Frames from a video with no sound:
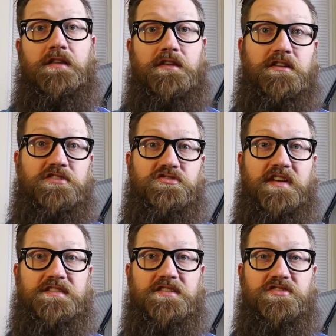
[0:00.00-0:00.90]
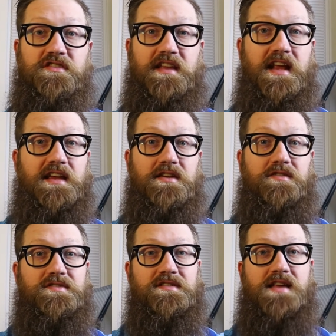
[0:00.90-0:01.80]
The glitch transition that I
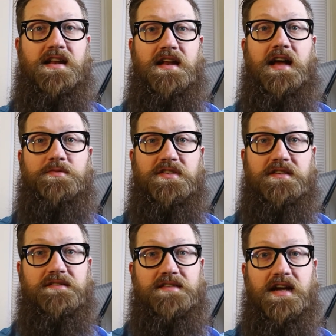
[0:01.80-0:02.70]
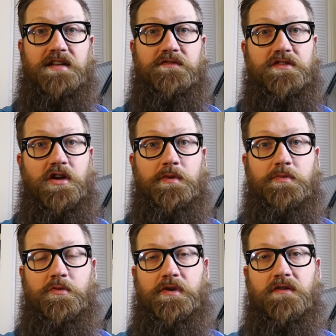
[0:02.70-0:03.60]
use is not an option inside of Adobe
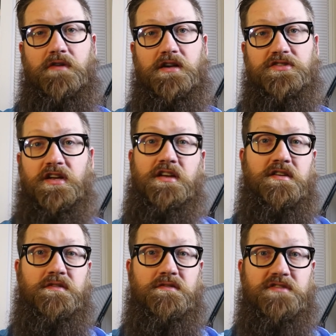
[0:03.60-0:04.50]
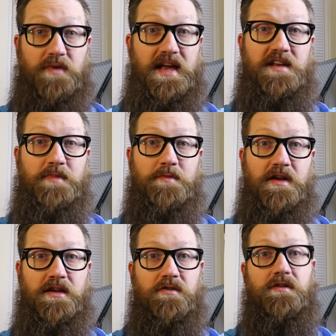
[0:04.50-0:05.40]
Premiere Rush, so I had to make
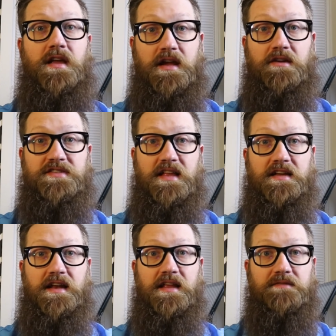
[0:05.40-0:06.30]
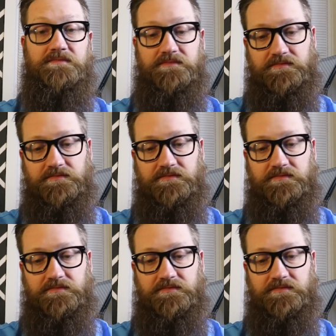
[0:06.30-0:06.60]
my own. Here's how I did it.